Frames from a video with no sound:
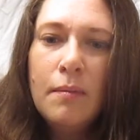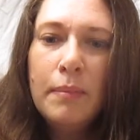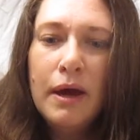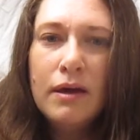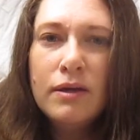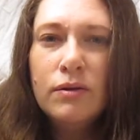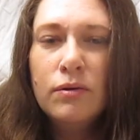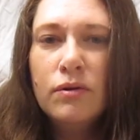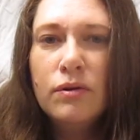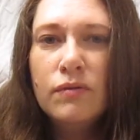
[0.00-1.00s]
but
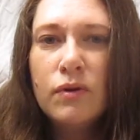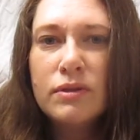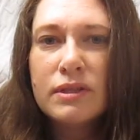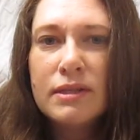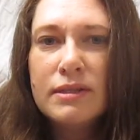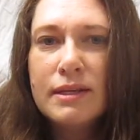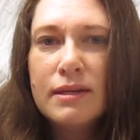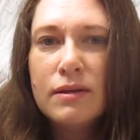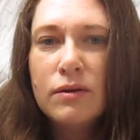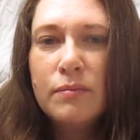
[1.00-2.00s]
you've got to consider
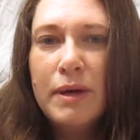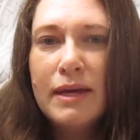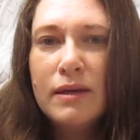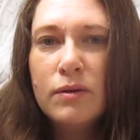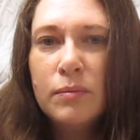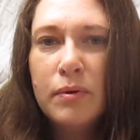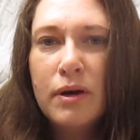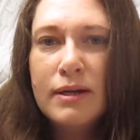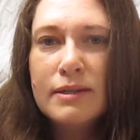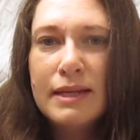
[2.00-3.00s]
that you're making your
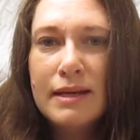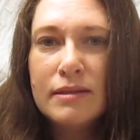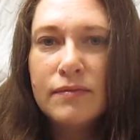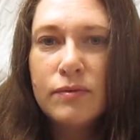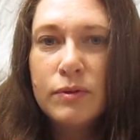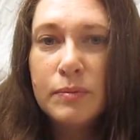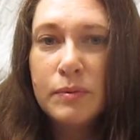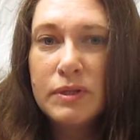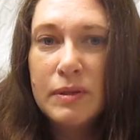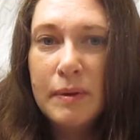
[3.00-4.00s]
price less
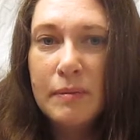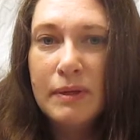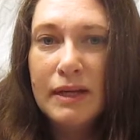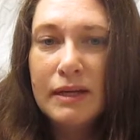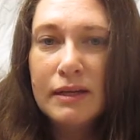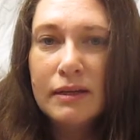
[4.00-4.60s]
affordable to the public.